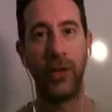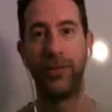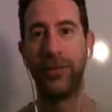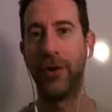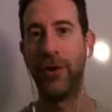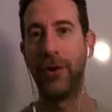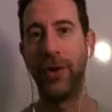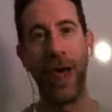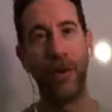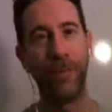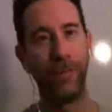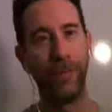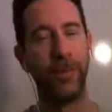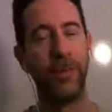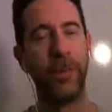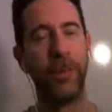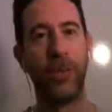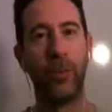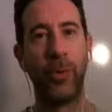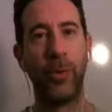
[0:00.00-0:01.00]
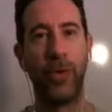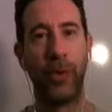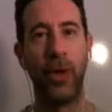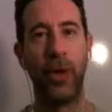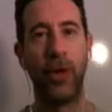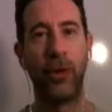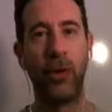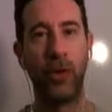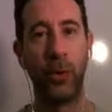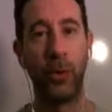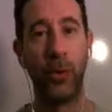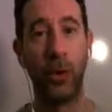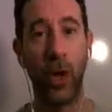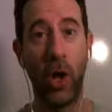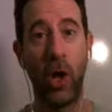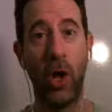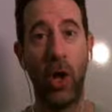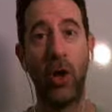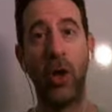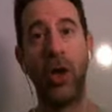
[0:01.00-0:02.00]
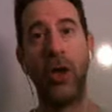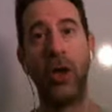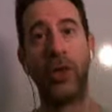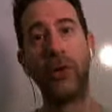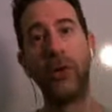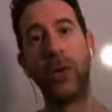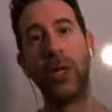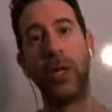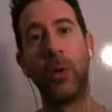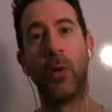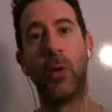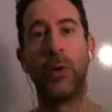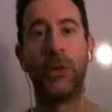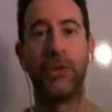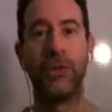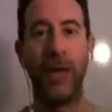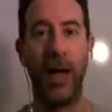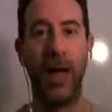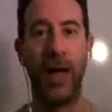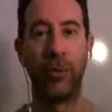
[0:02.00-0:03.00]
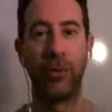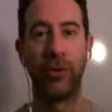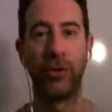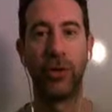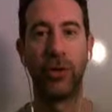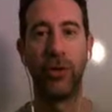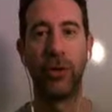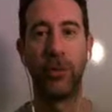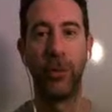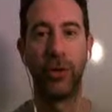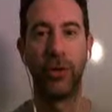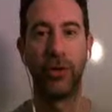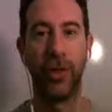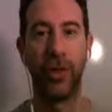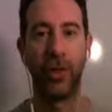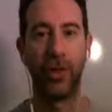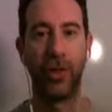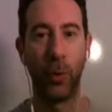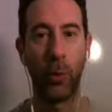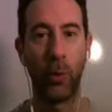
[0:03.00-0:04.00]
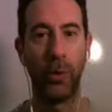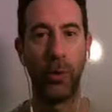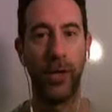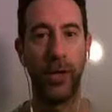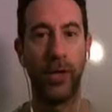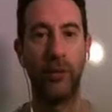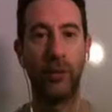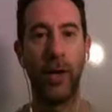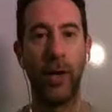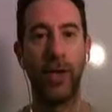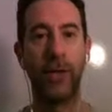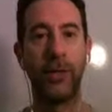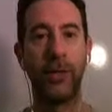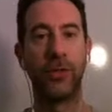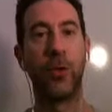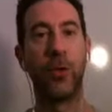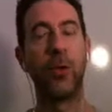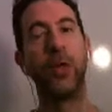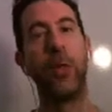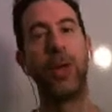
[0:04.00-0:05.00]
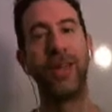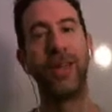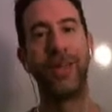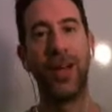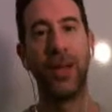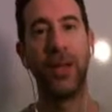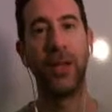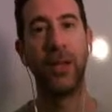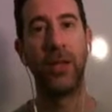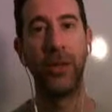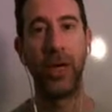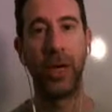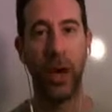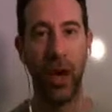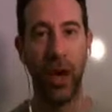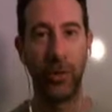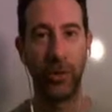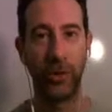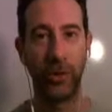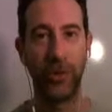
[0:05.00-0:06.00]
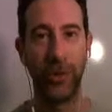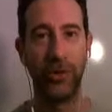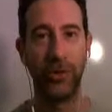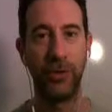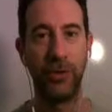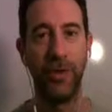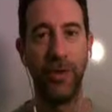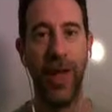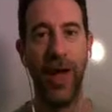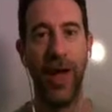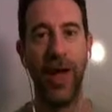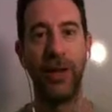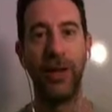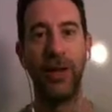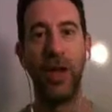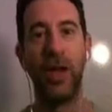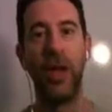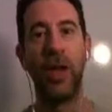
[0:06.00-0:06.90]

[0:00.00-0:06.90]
If they're not familiar with you at all, you really want to establish a little bit of authority, right? So you want to tell them the accomplishments you've had.